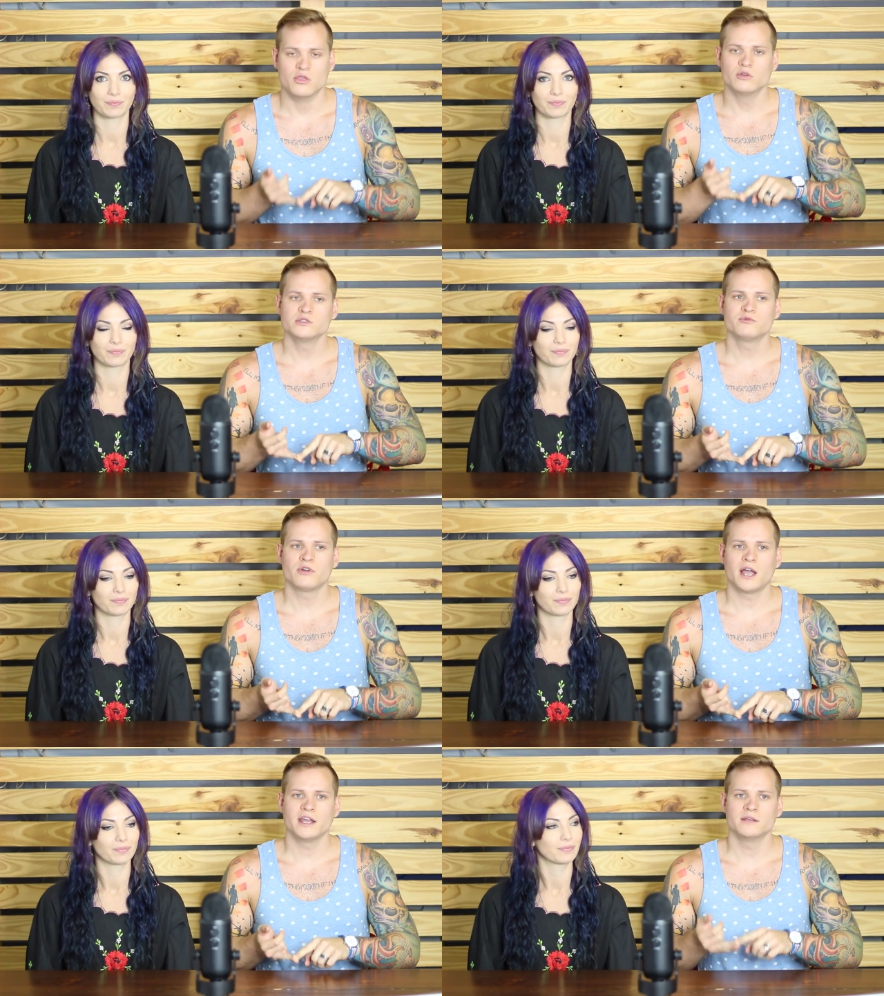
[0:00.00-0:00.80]
Speaker 1: Those are
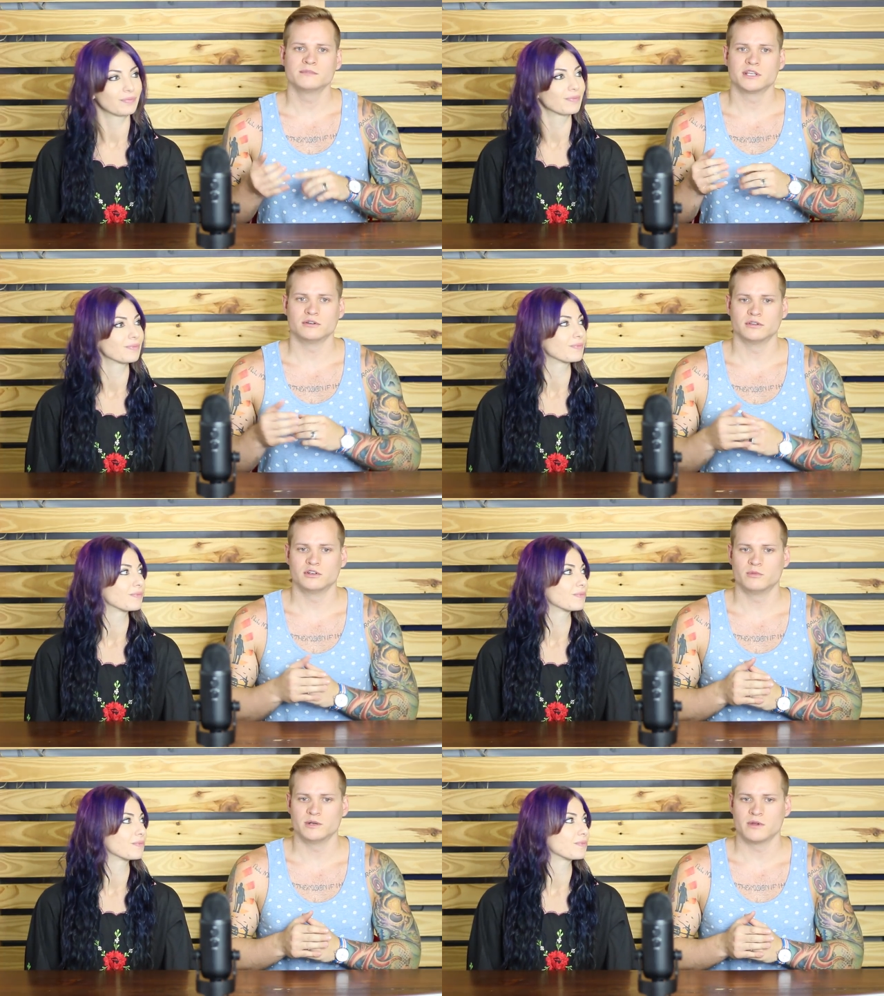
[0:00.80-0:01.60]
for items that are a
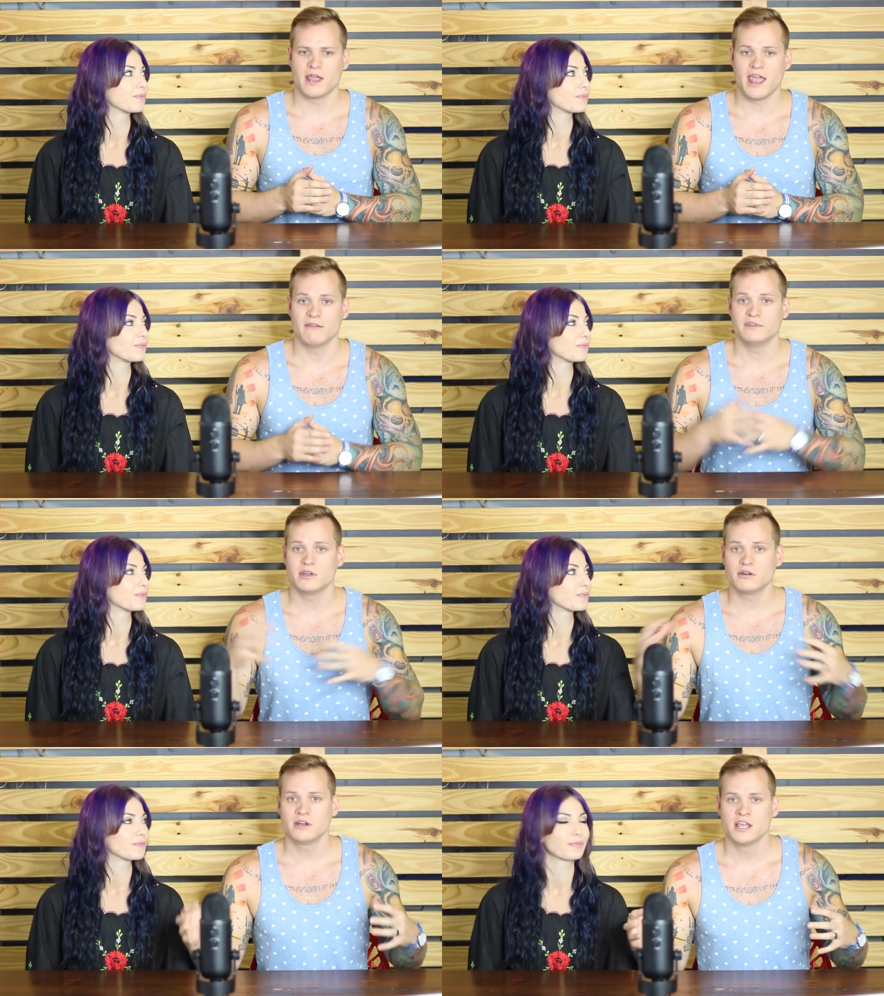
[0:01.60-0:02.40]
little bit
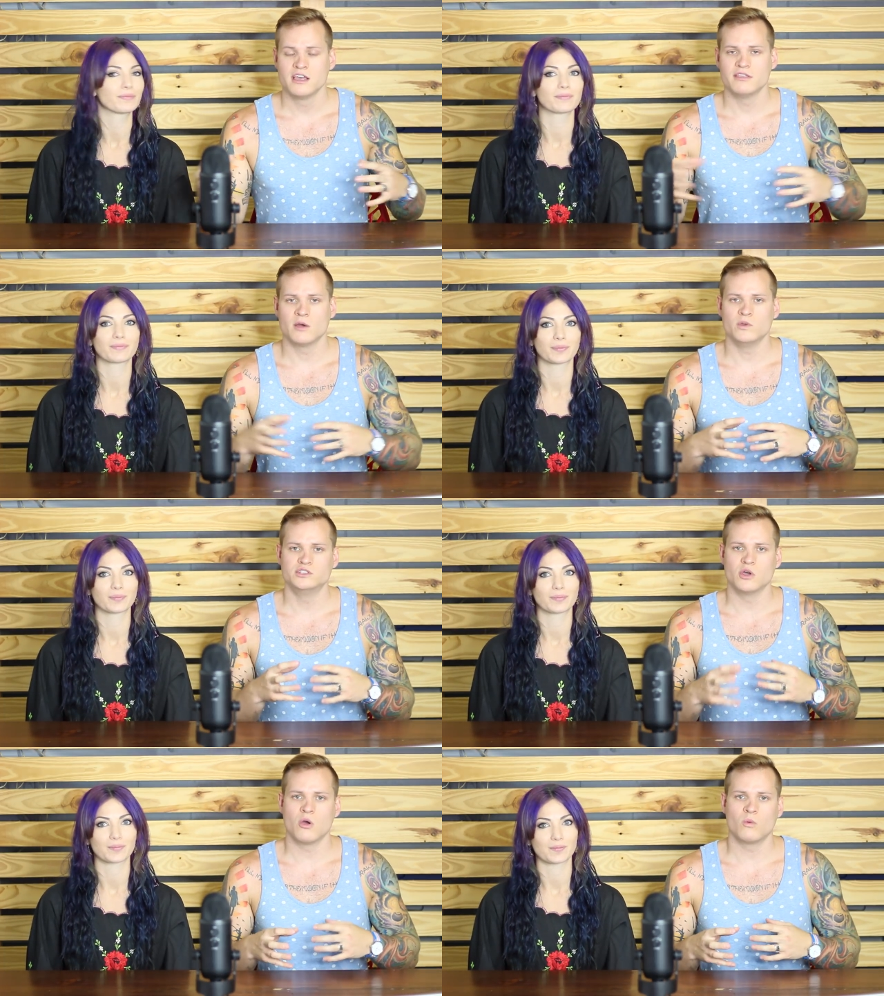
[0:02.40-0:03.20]
heavier that we
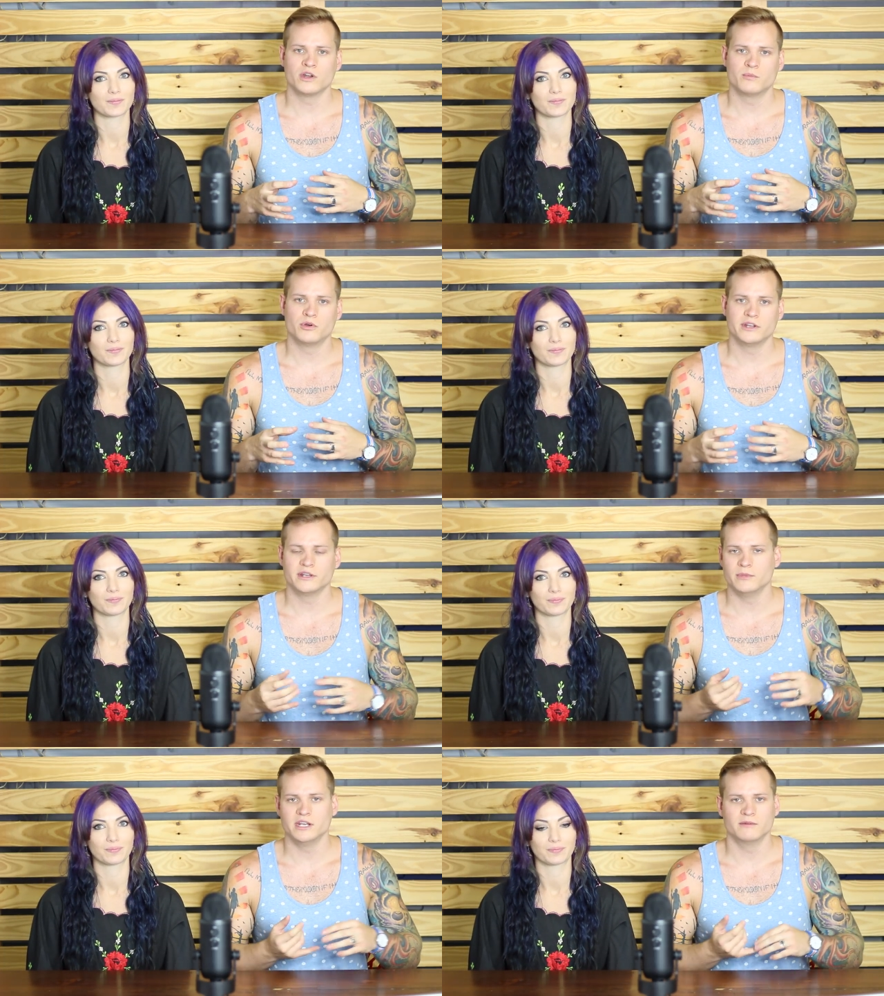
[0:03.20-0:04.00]
don't want to put
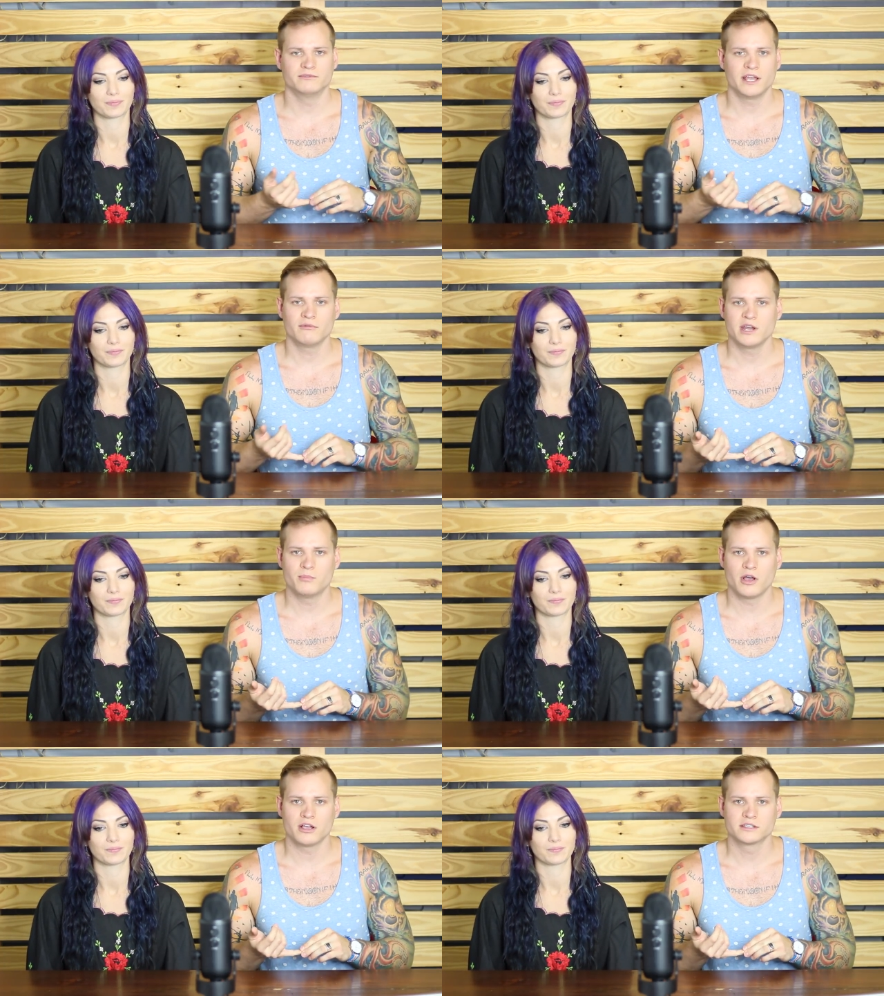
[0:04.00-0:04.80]
in a medium flat
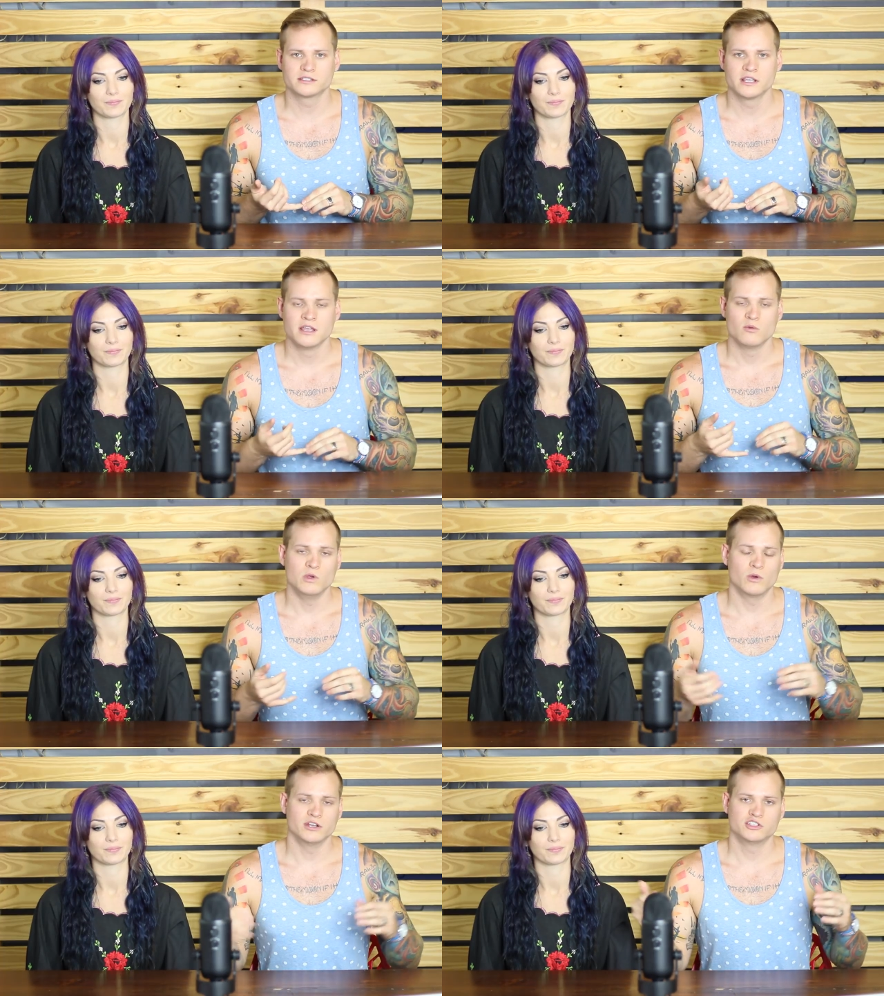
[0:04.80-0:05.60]
rate box.
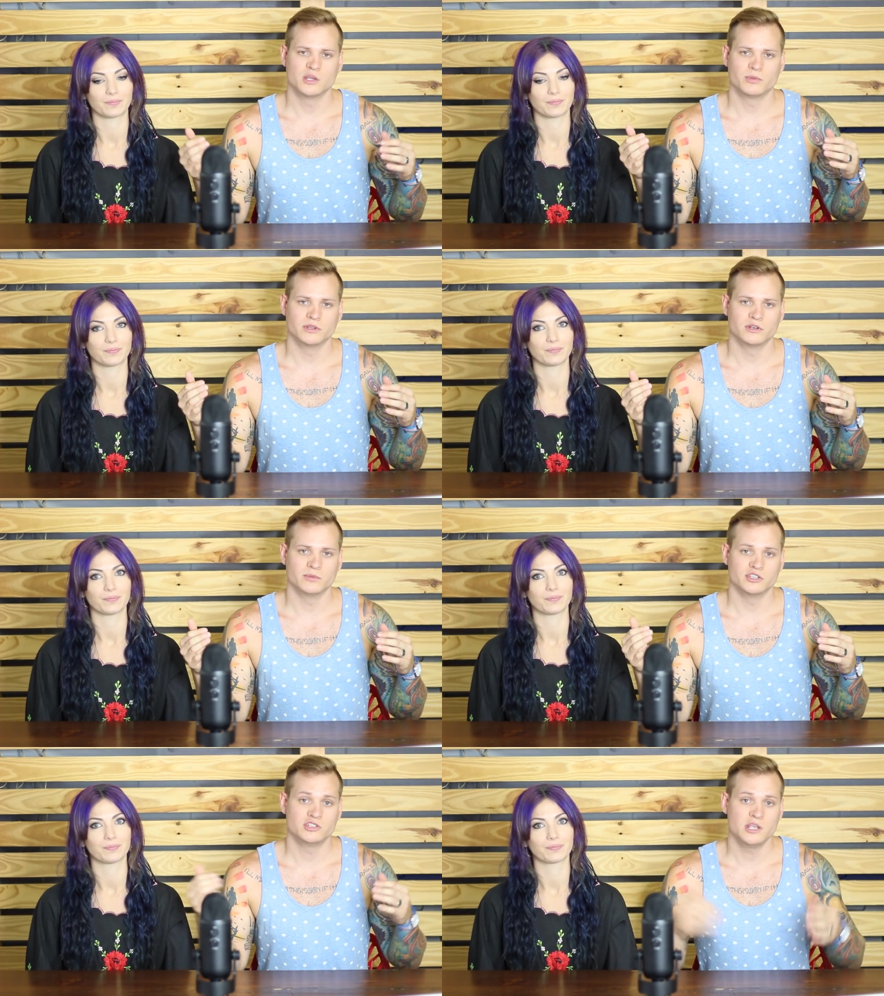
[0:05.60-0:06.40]
We want to ship a little
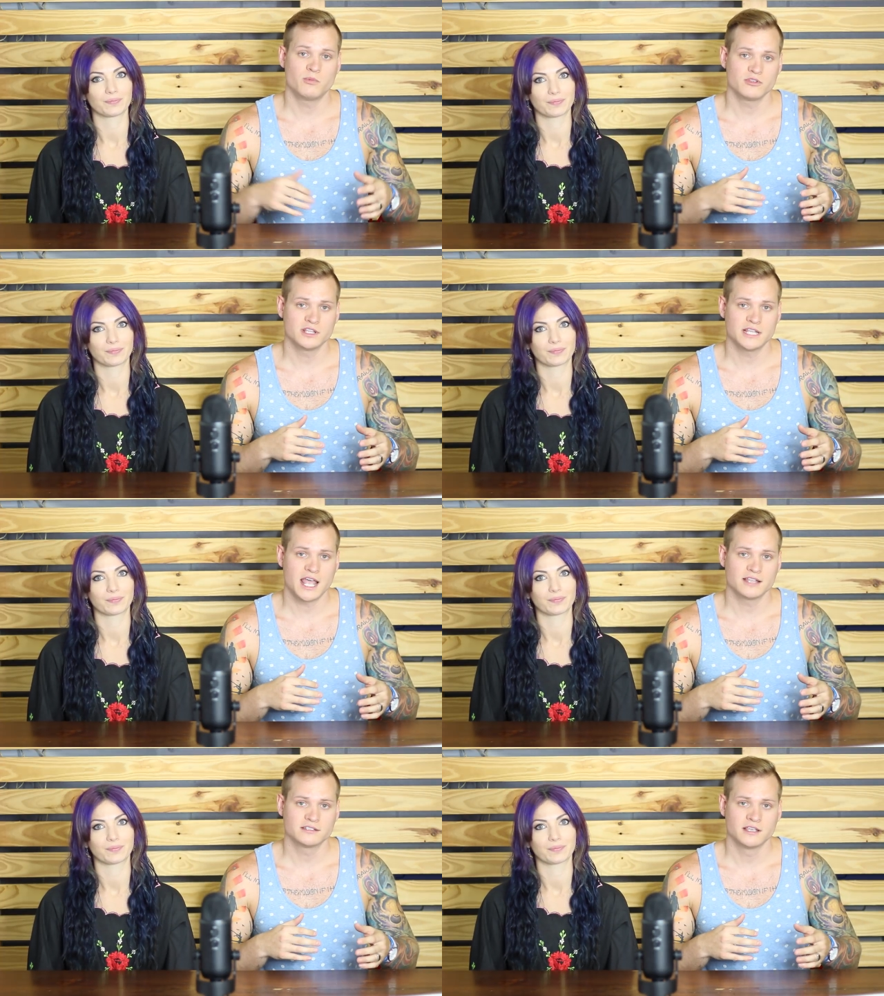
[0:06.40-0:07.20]
bit cheaper than
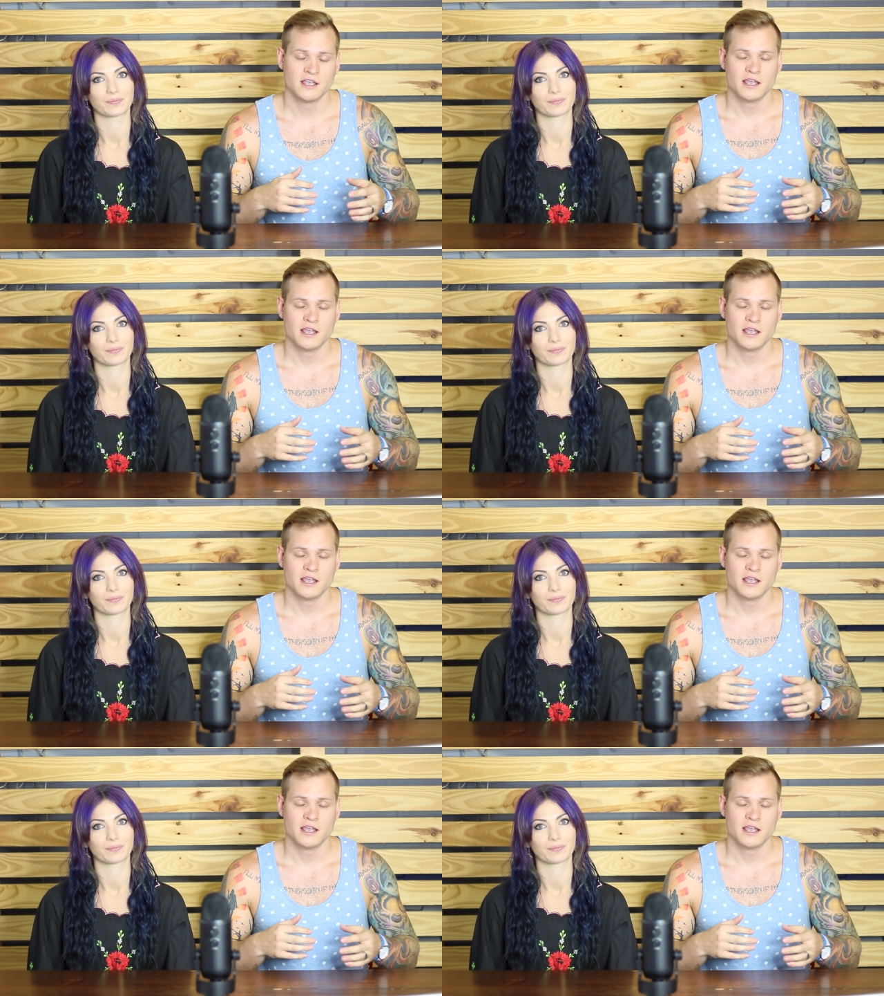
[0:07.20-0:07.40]
that.